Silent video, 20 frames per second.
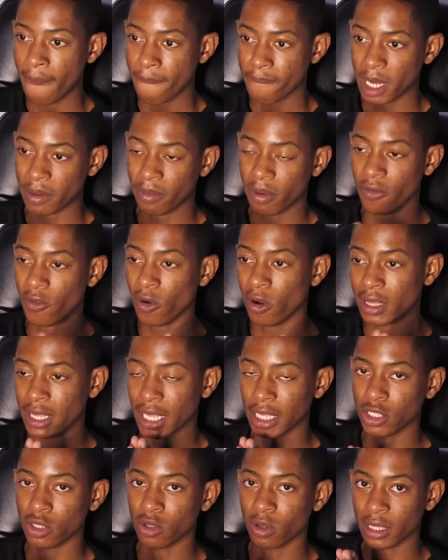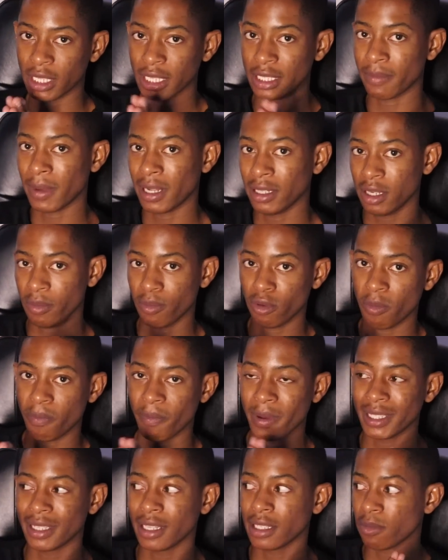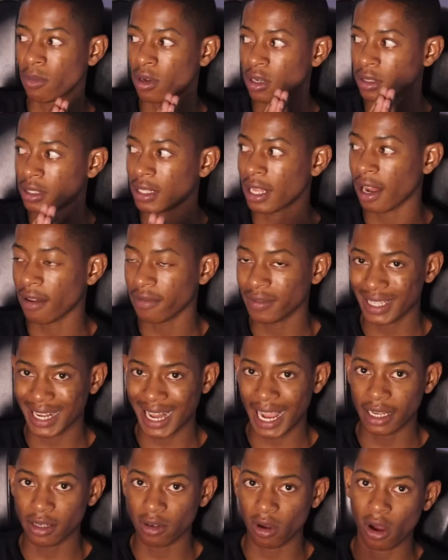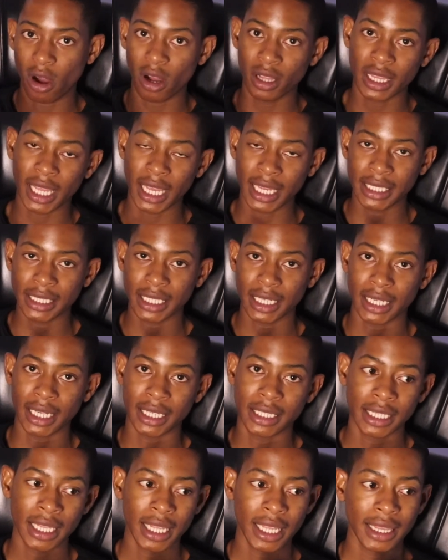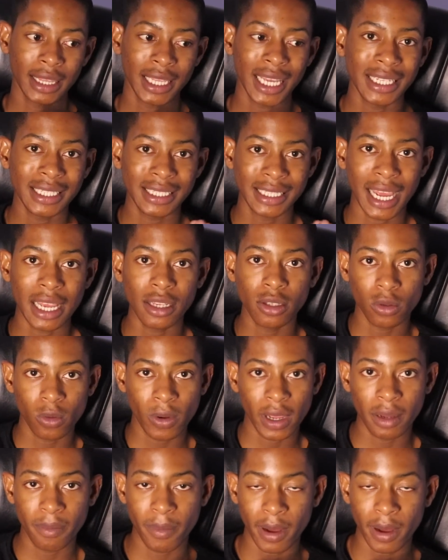but before that, there's multiple business models that I've tried on the internet that does work,